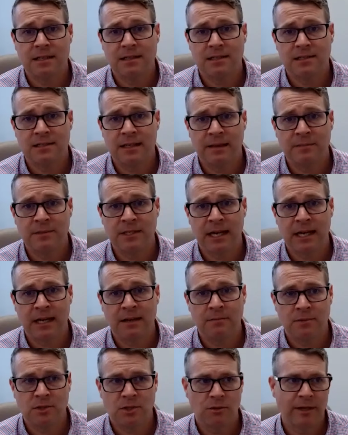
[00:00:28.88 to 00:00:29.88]
at the same
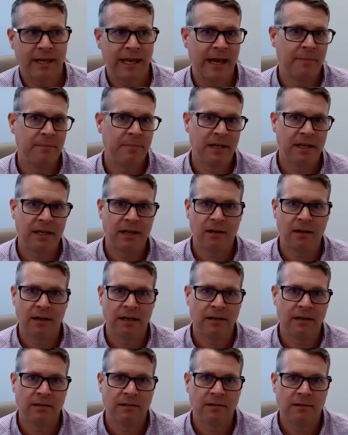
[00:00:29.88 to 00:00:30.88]
time, so you can't be here
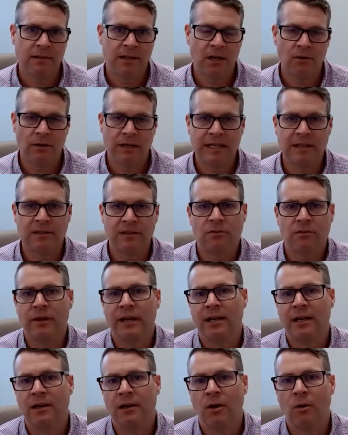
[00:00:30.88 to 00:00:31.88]
in an
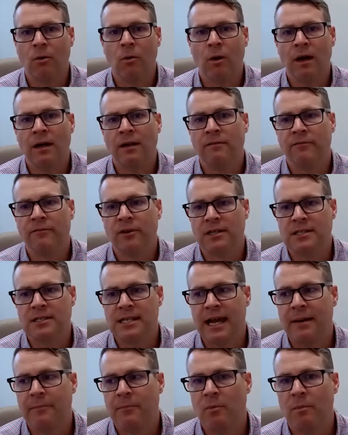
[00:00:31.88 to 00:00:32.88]
E3 and an O1, for
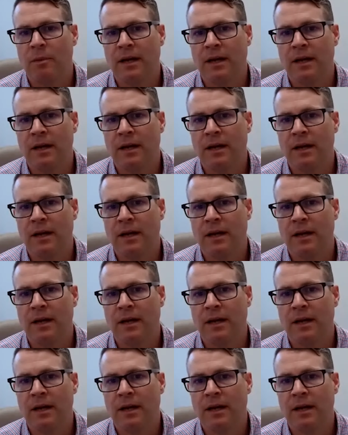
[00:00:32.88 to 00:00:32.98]
example.